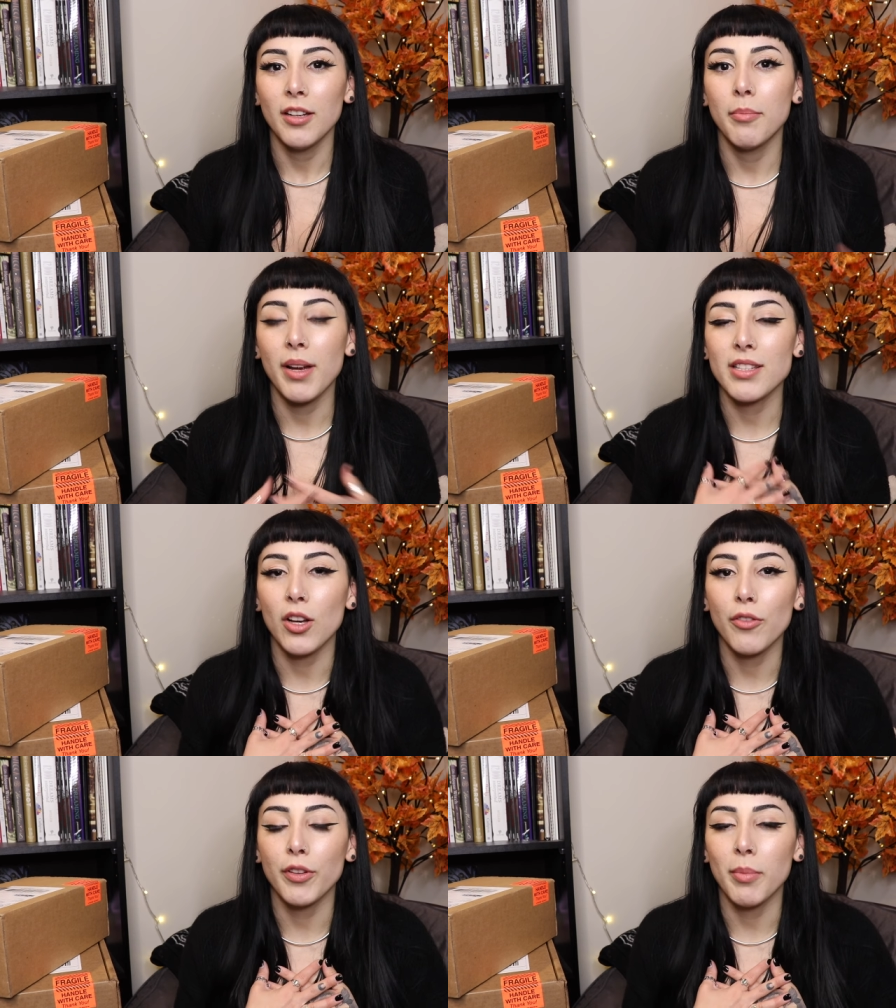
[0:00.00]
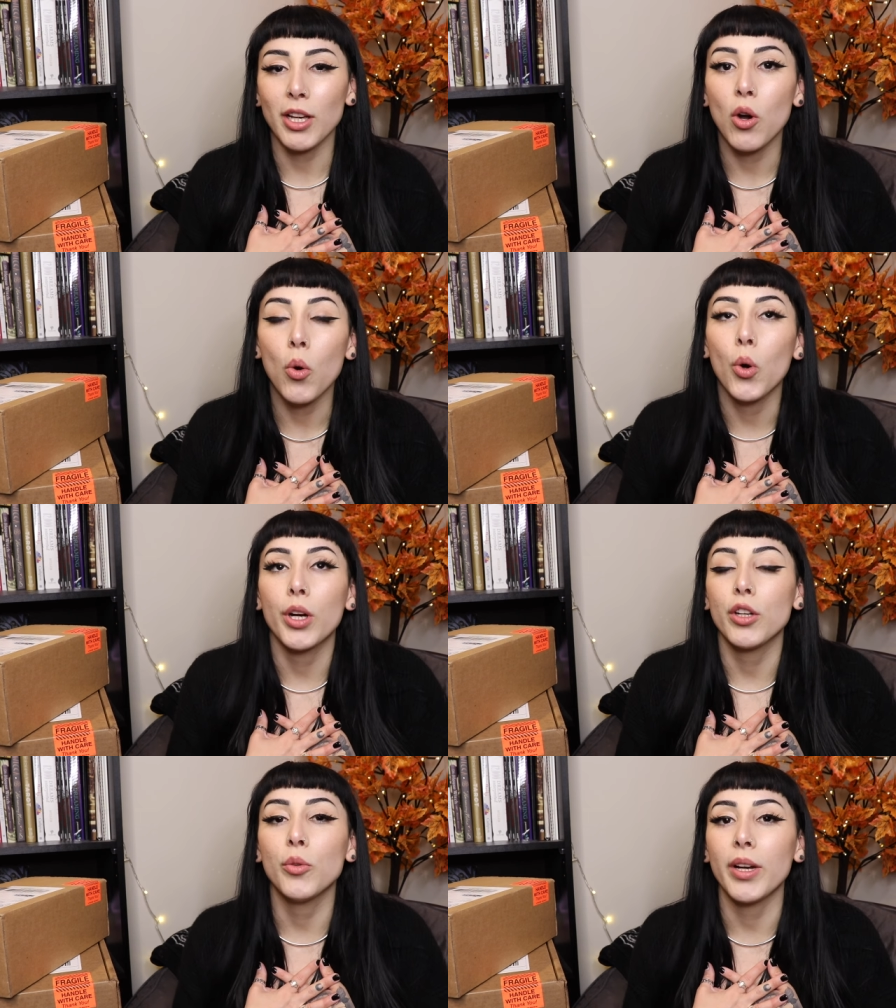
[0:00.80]
myself and my core
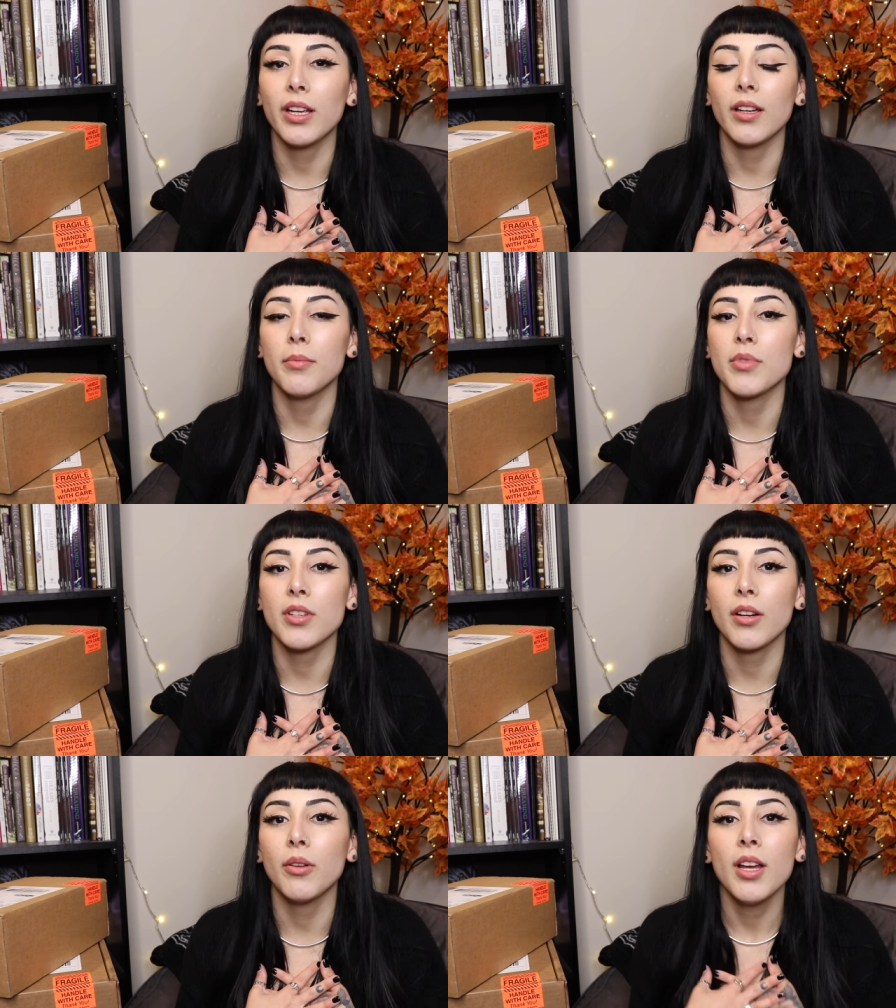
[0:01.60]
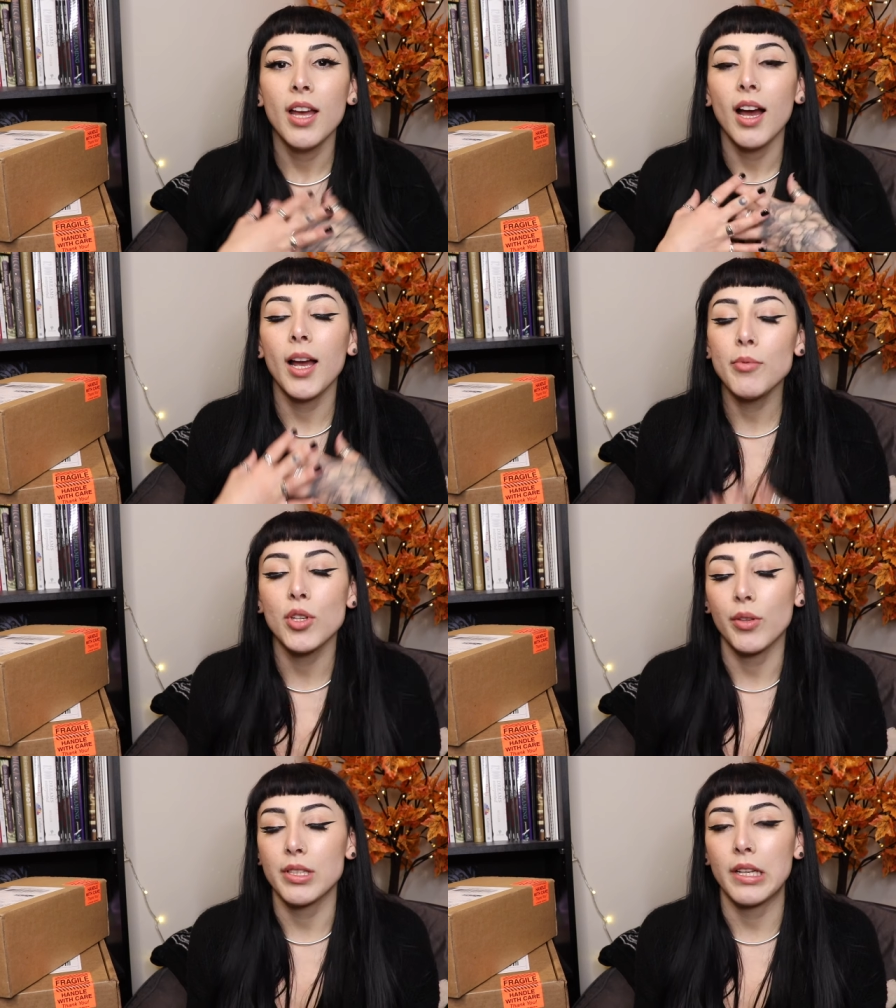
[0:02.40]
and who I am. So I'm
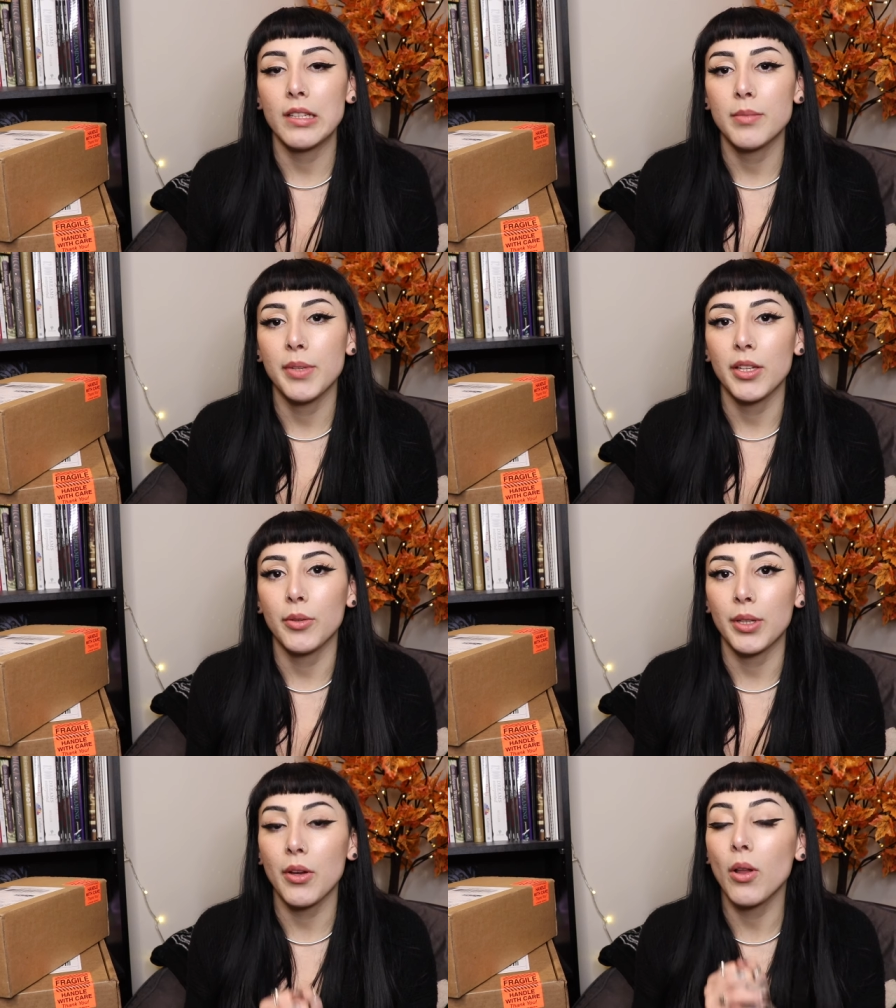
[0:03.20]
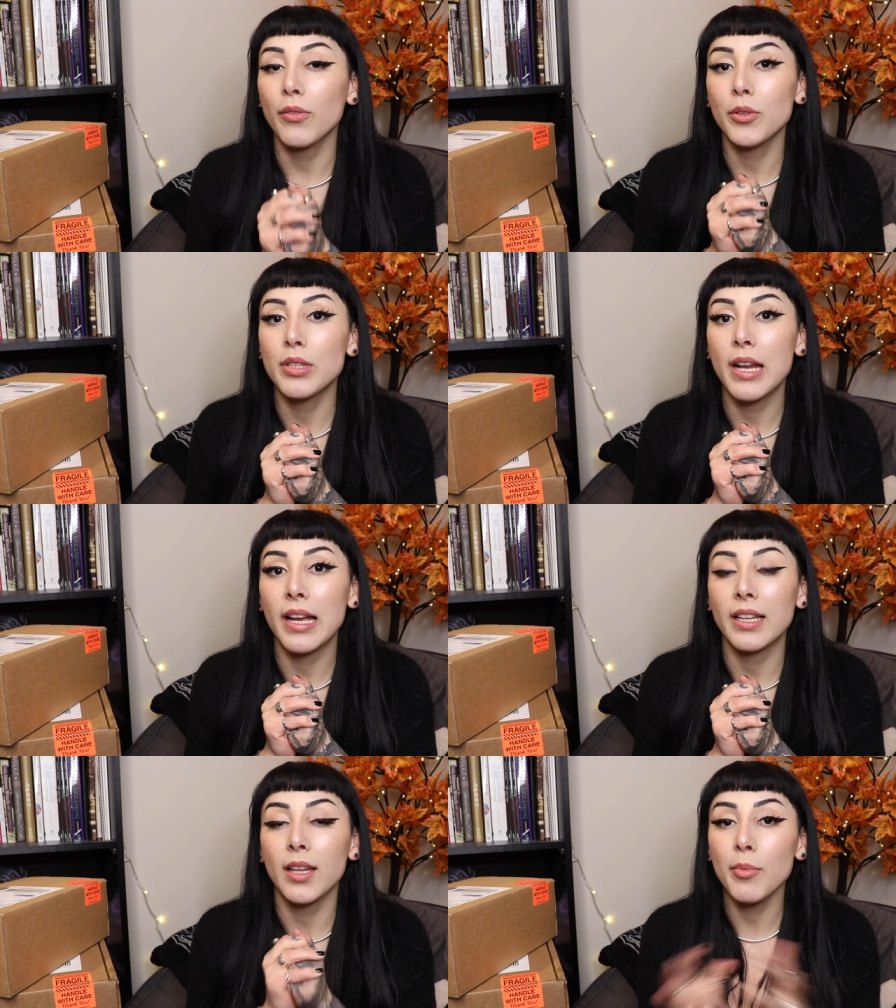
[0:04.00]
so excited to be here with all of you
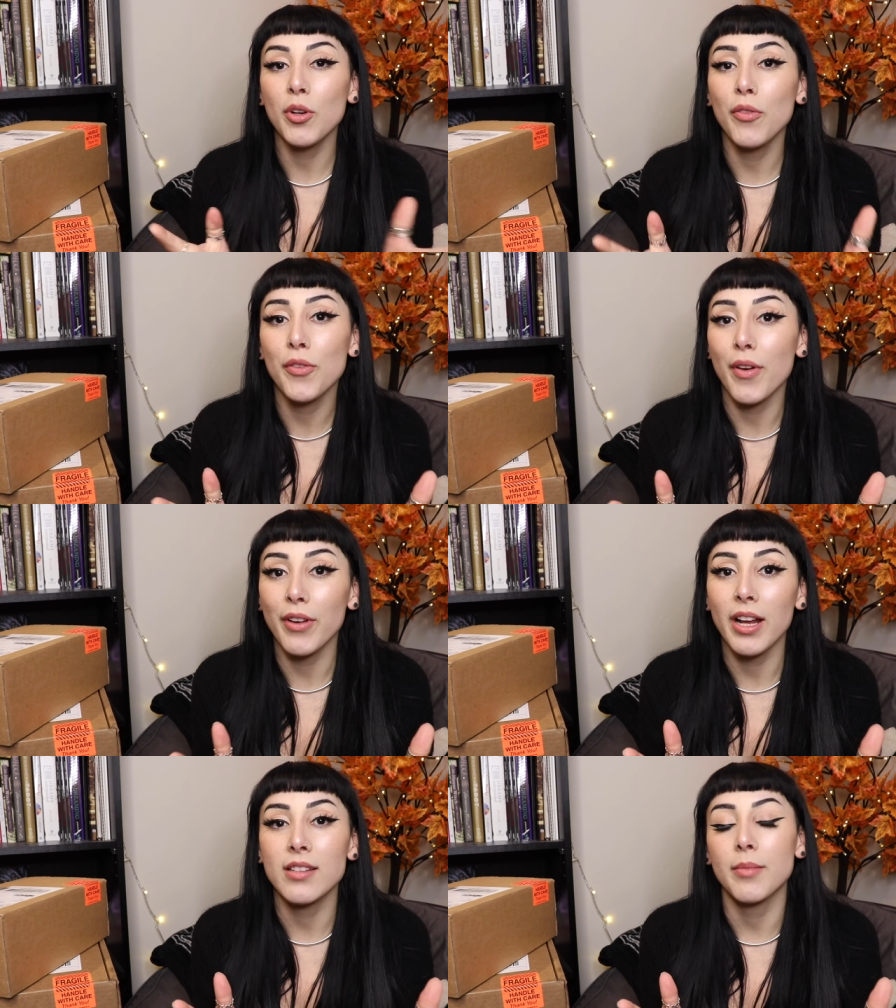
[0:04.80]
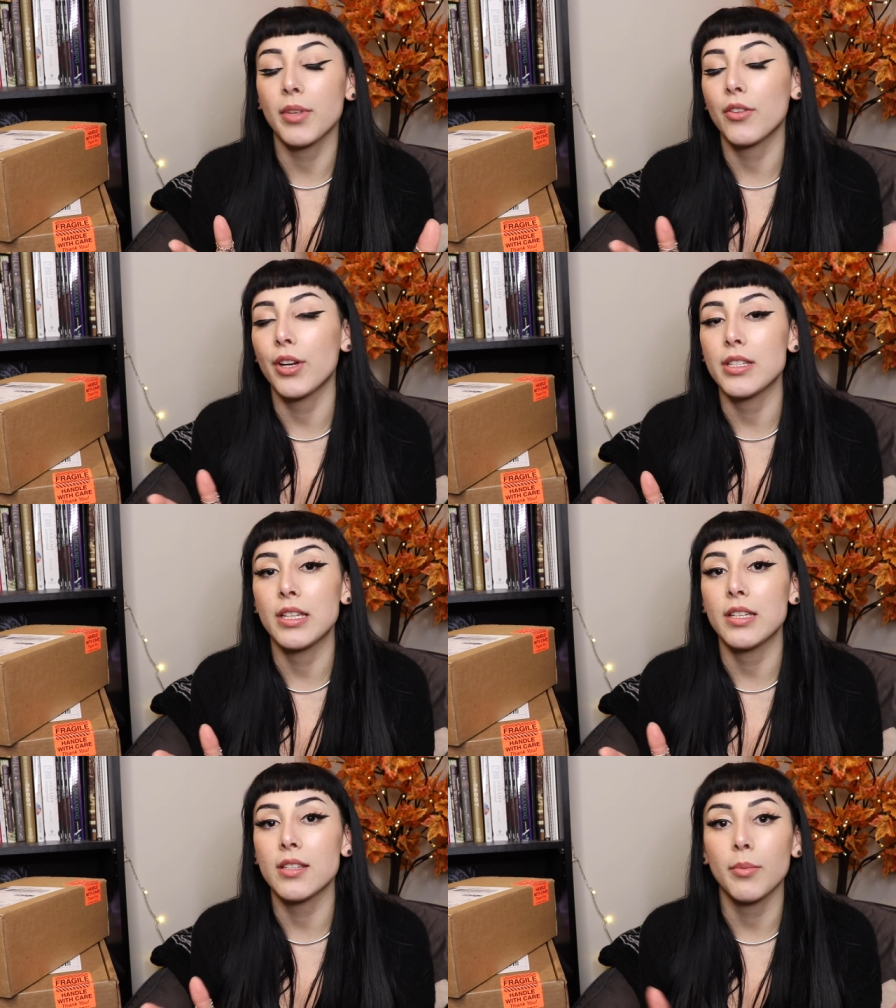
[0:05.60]
today. Let me know if you've ever had something
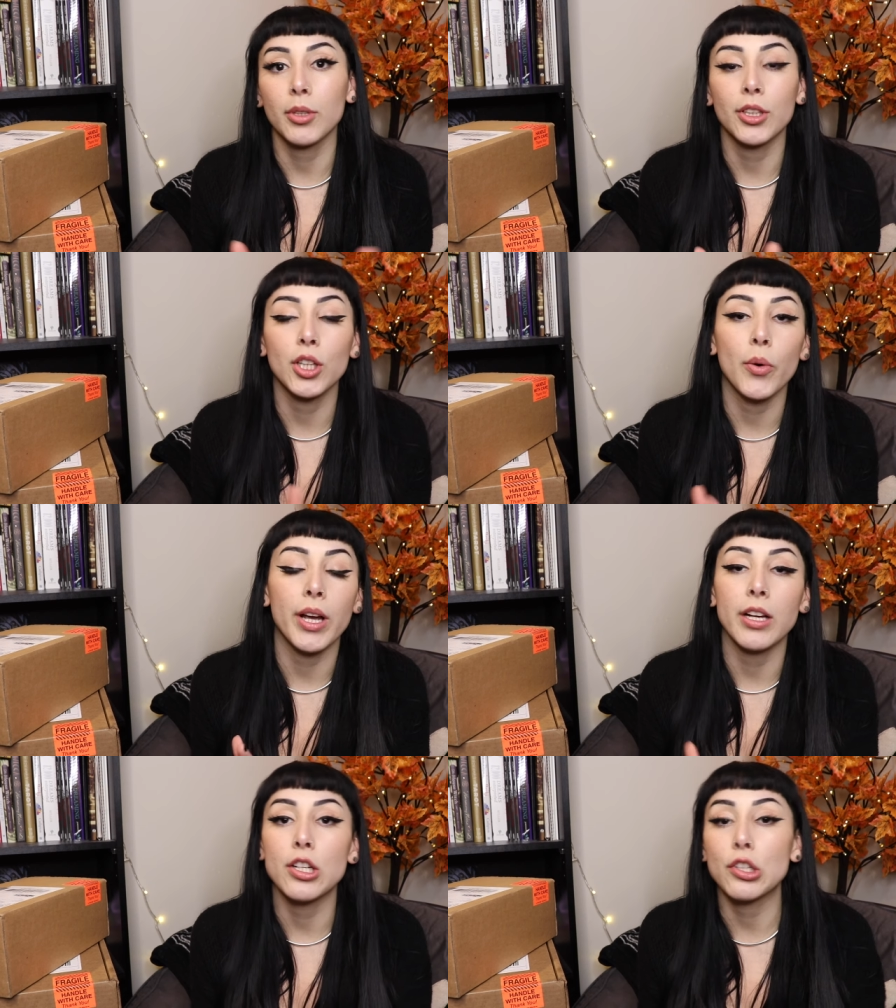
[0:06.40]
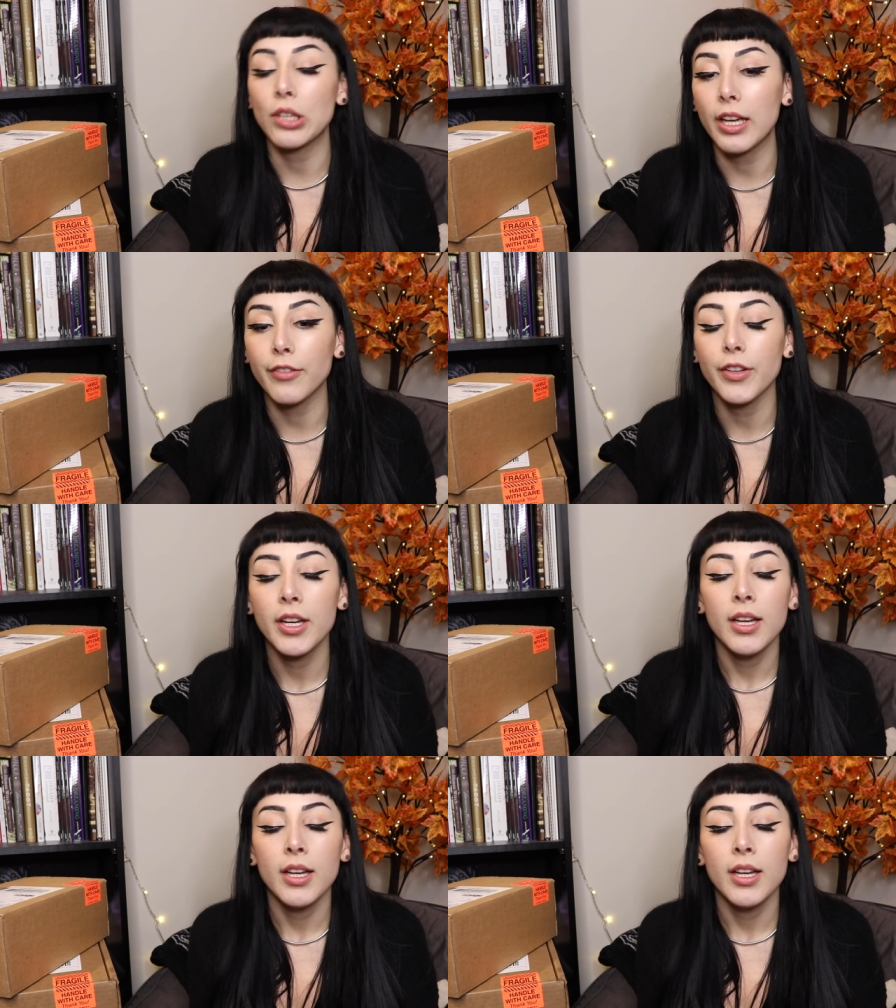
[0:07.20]
crazy similar going on in your life